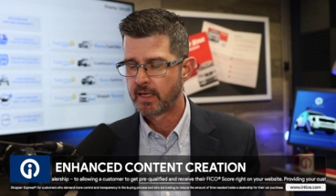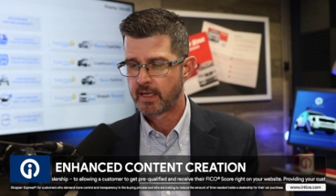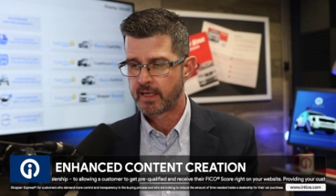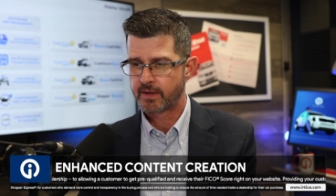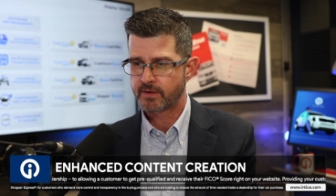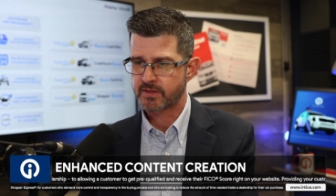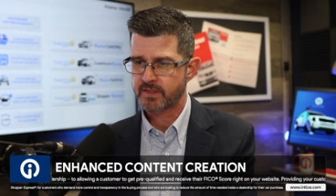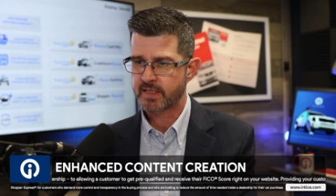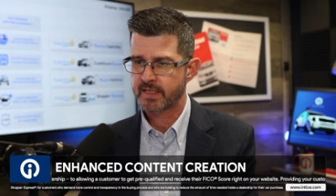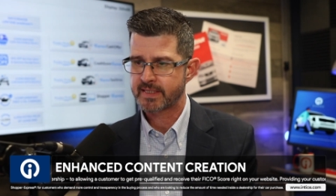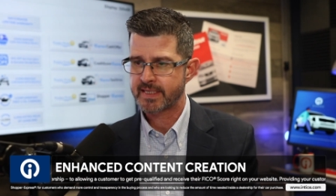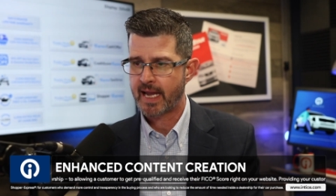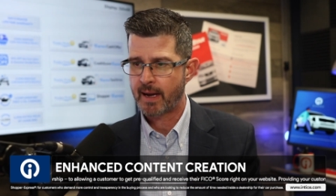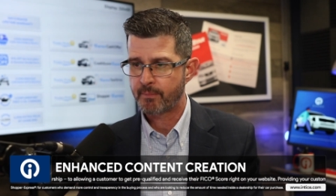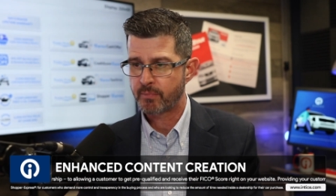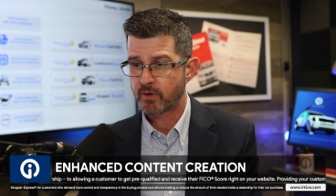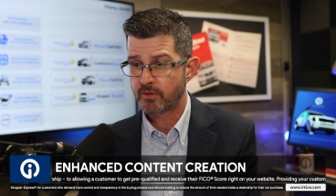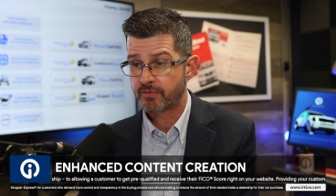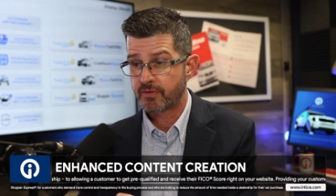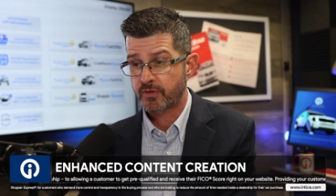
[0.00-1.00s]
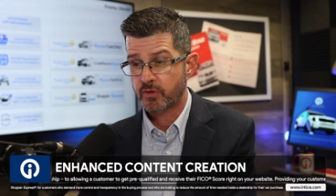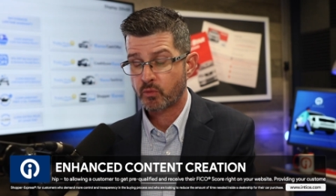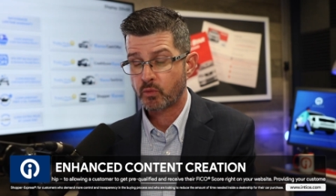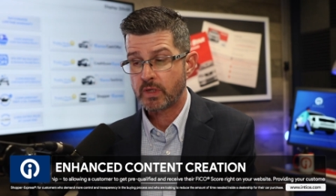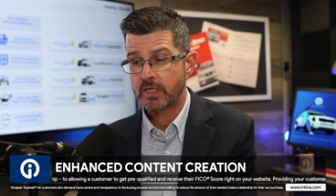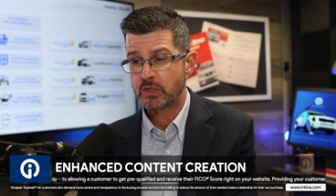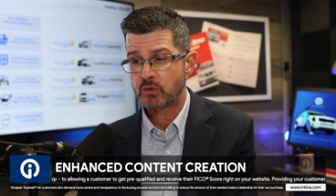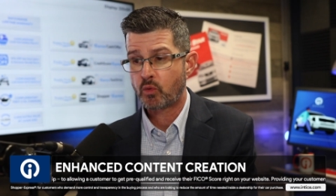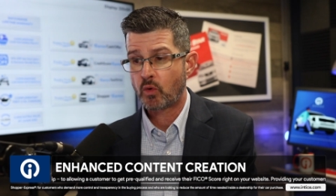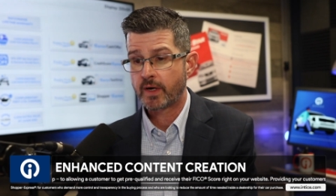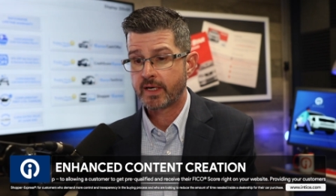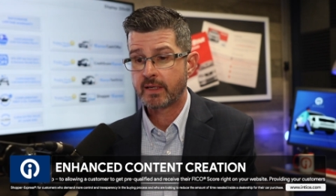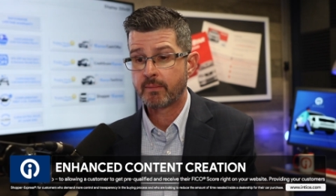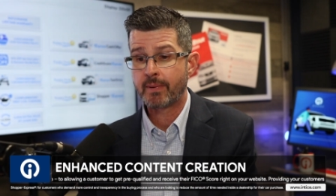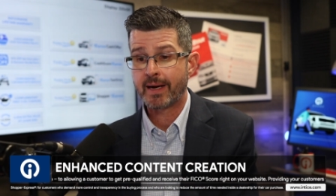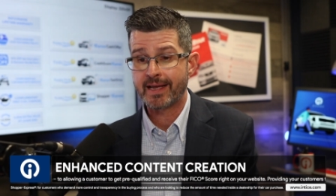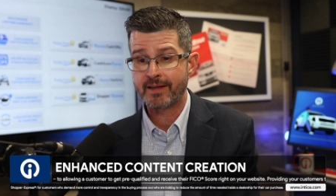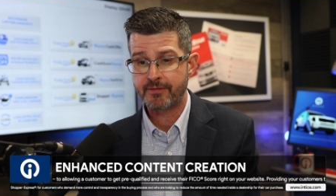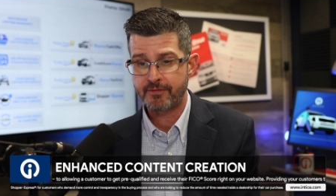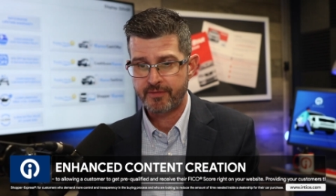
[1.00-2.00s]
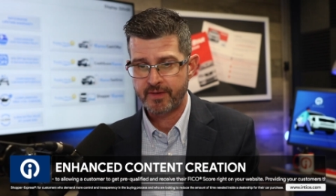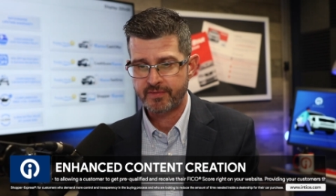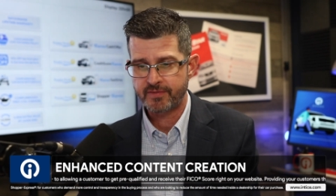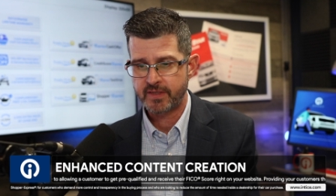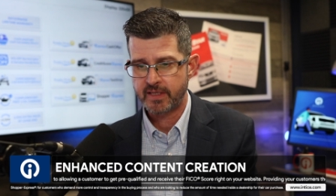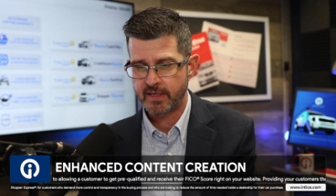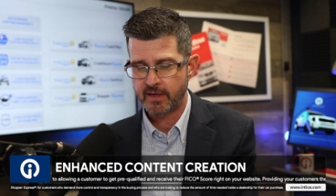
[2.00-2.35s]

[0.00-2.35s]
Here's an example of 320 by 50.